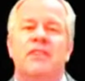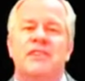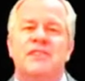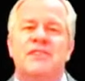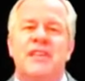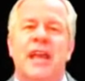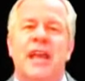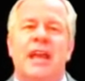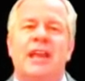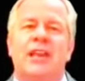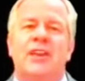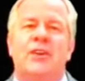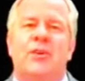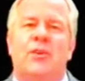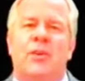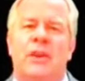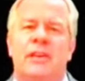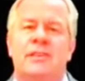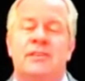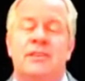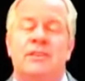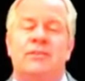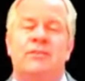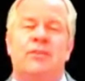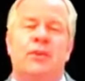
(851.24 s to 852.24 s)
The second
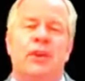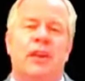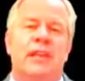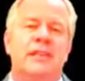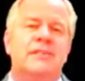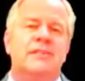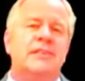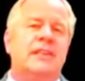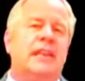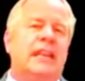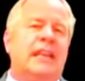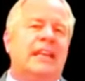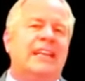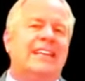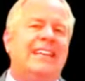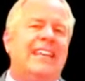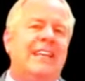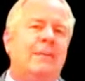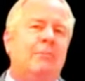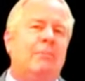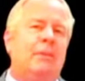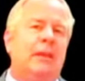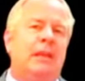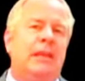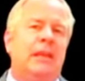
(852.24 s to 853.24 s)
reason for listening
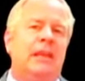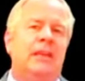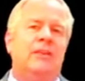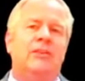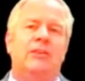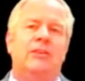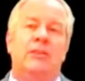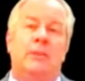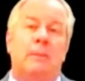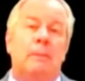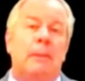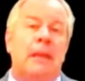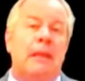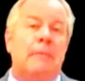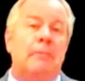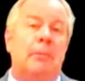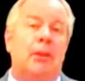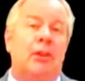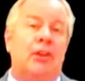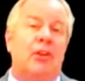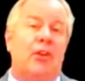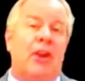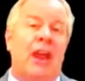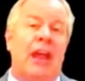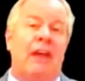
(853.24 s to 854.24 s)
deeply to the
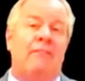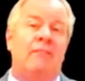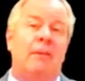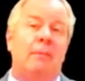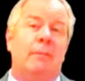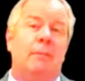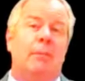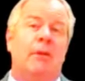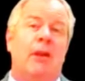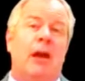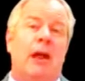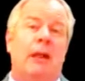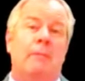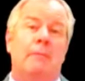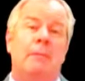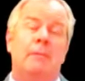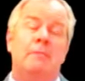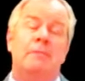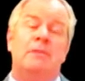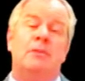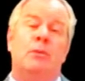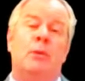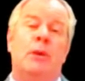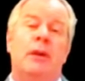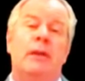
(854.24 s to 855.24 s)
people you're having
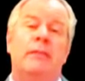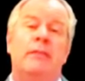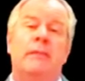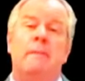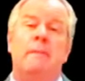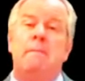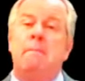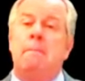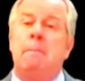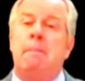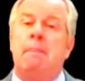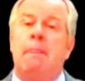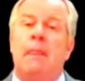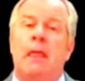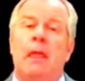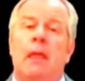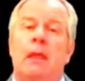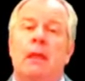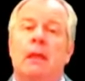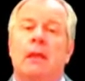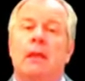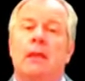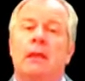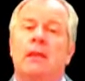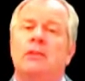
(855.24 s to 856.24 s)
problems with
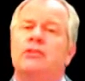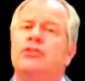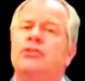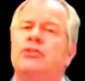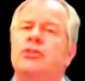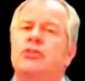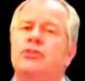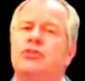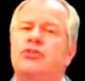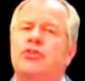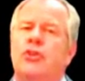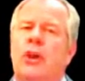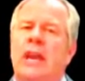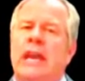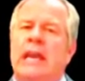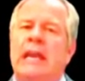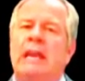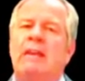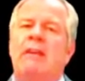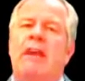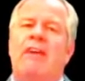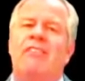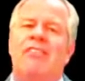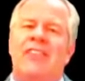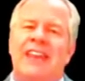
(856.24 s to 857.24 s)
is to
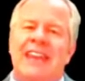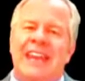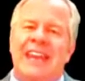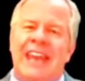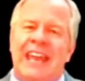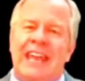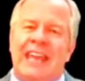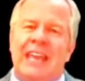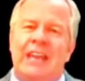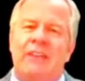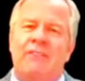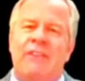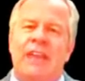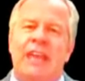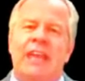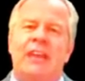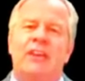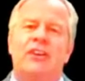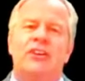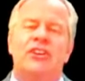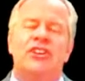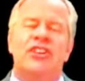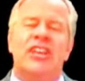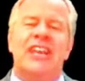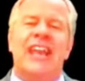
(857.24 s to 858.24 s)
drain the negative
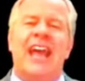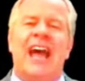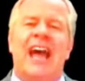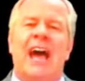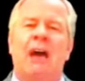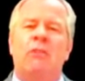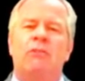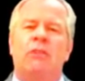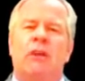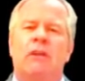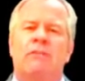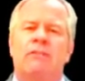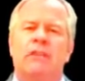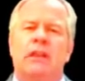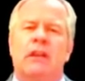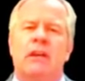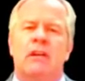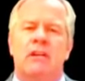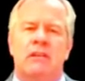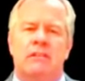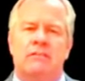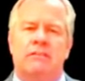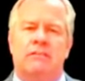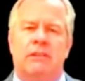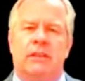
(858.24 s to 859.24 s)
energy out of the
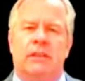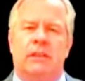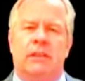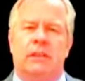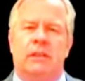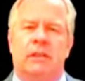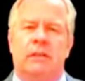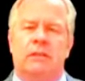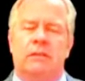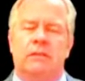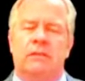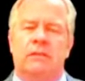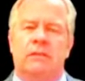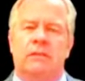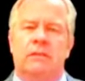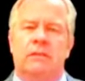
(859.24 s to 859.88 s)
conflict.